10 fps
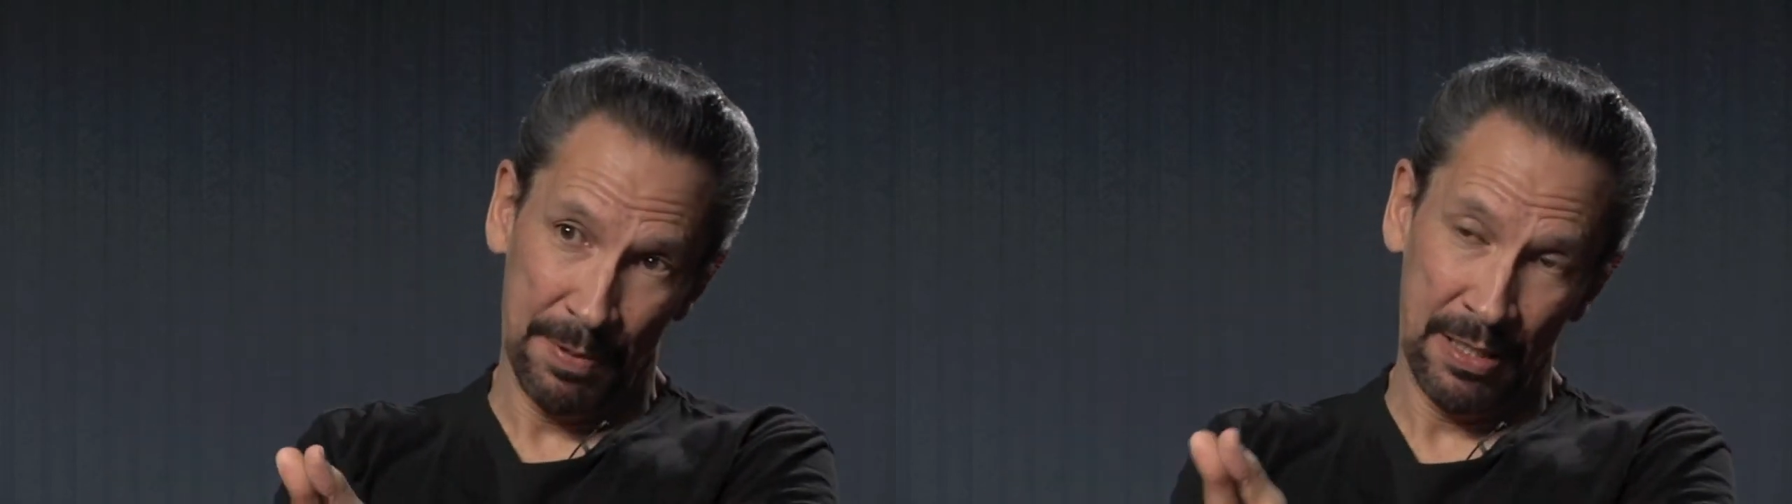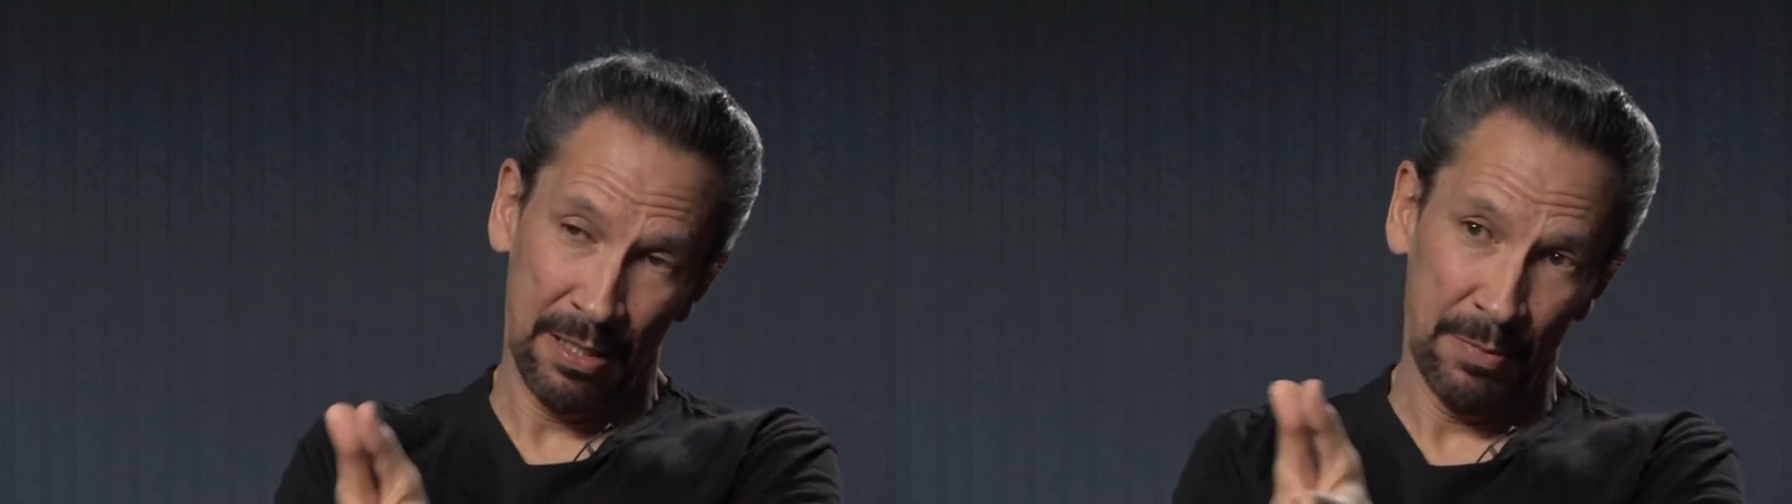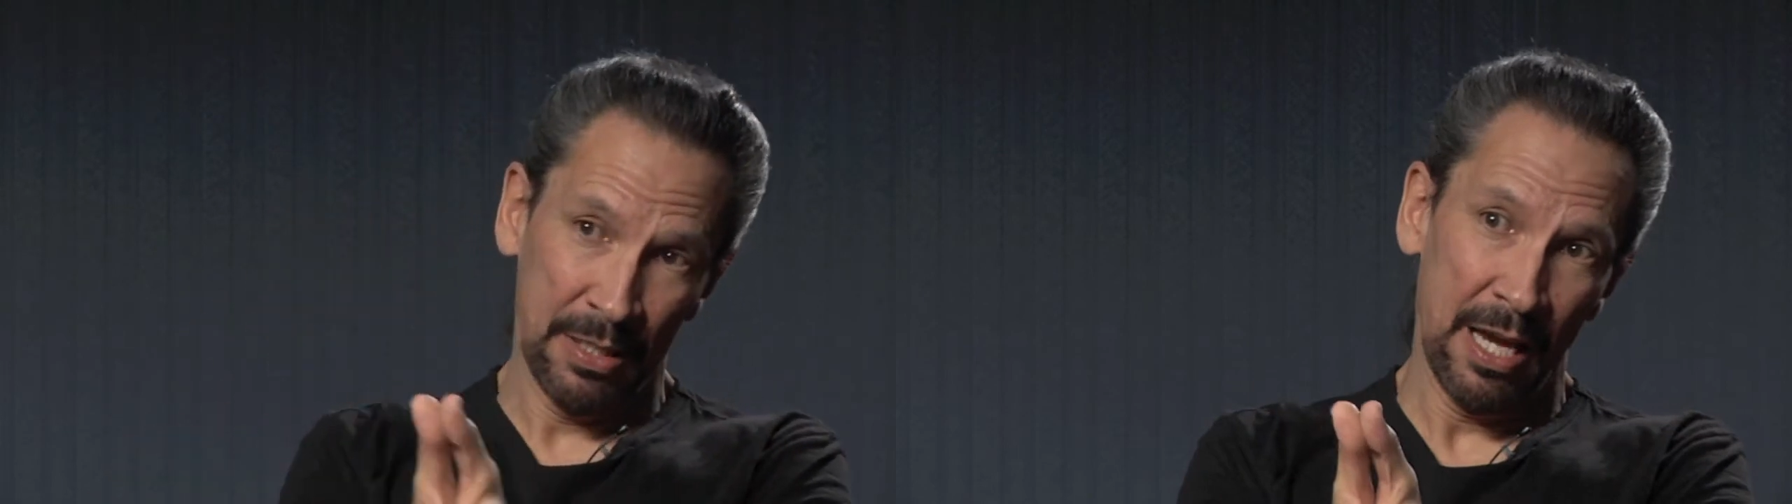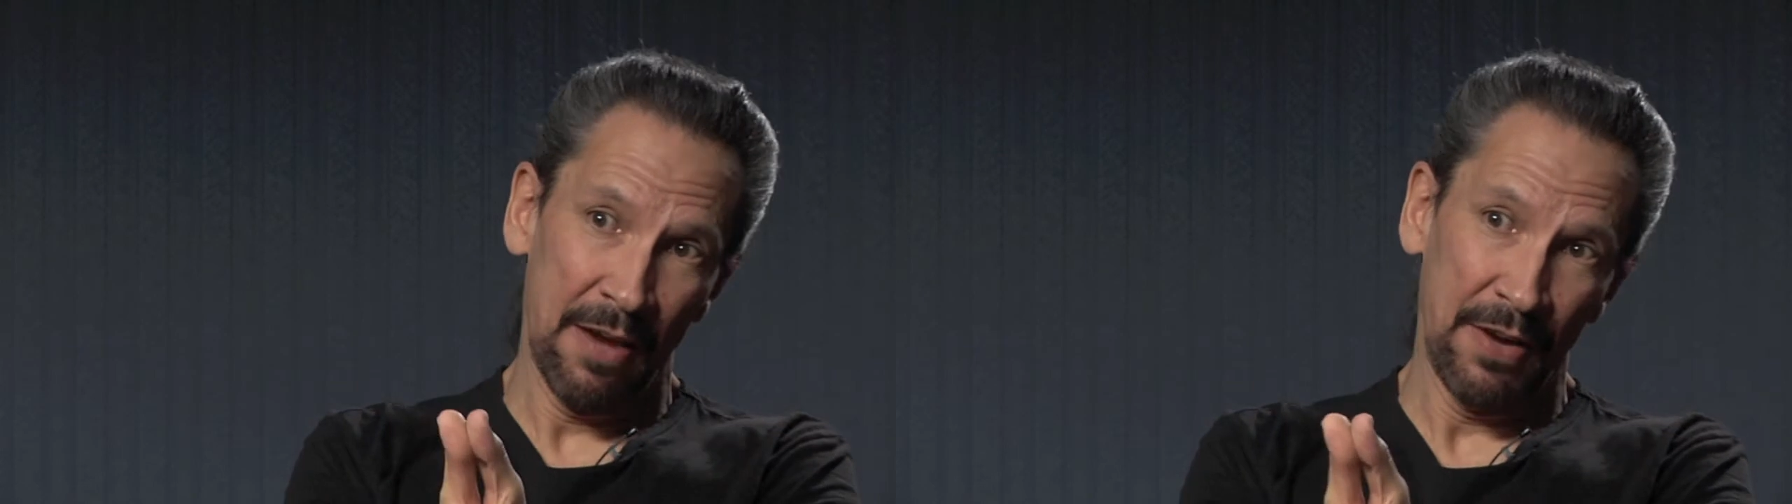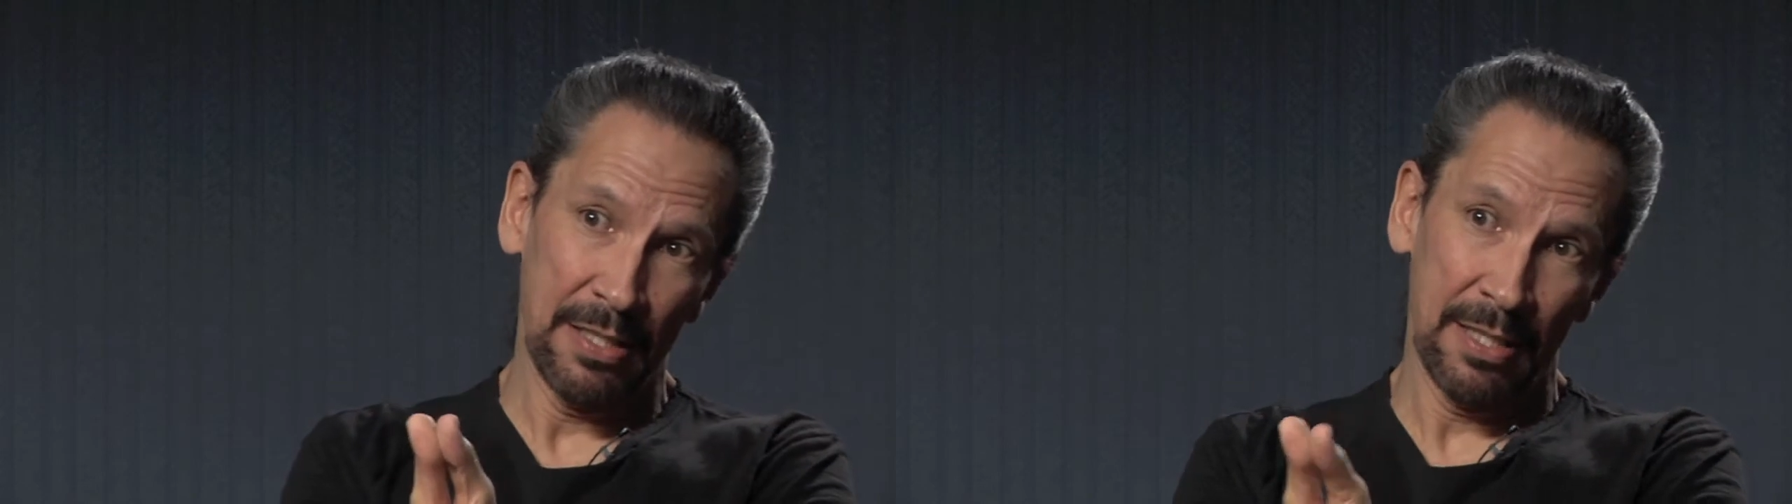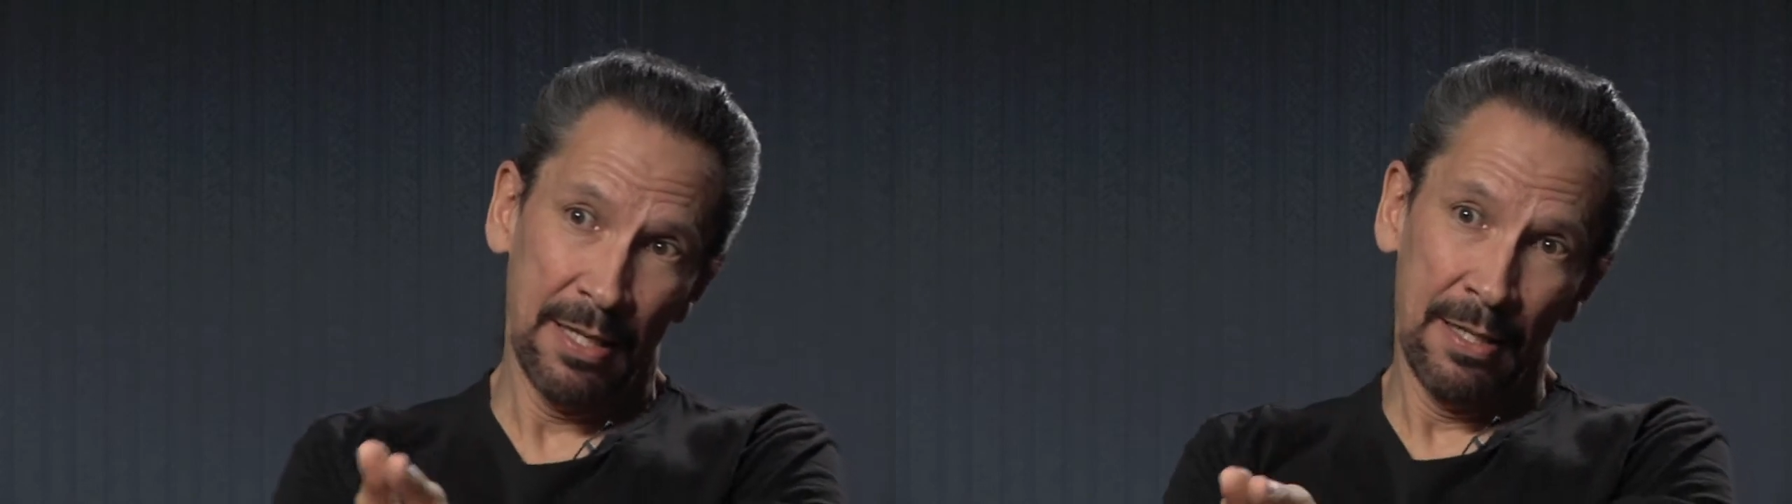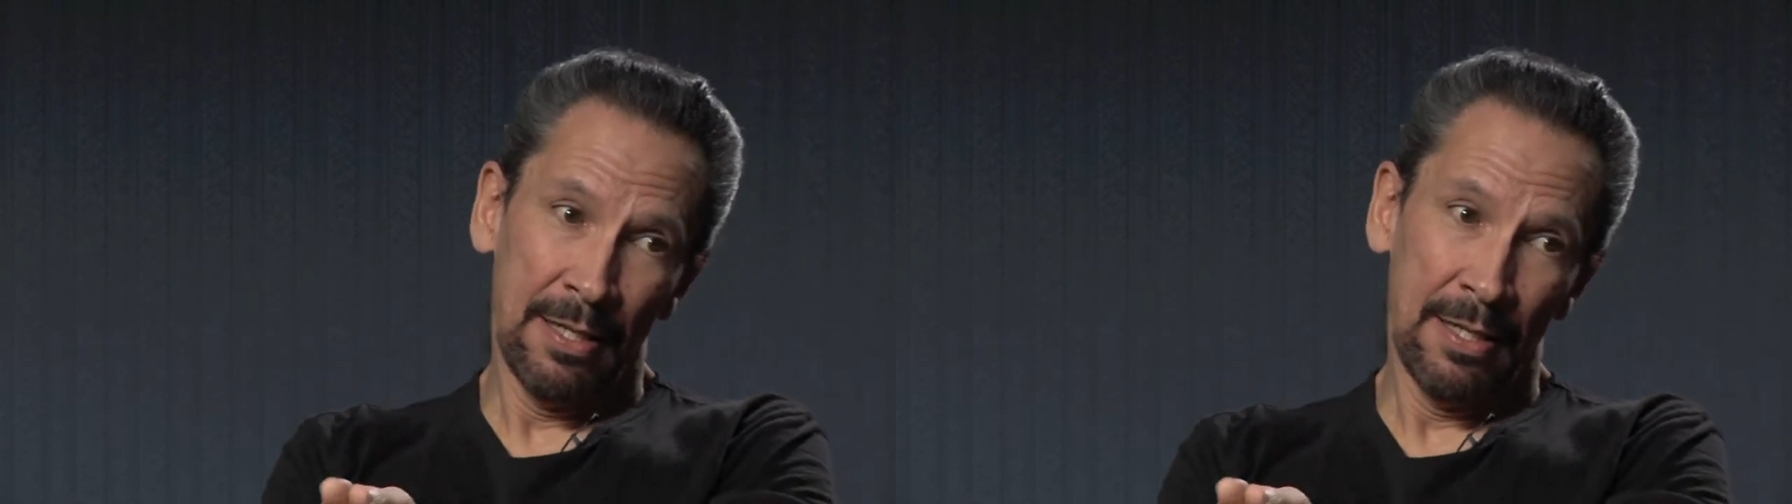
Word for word: because someone gave us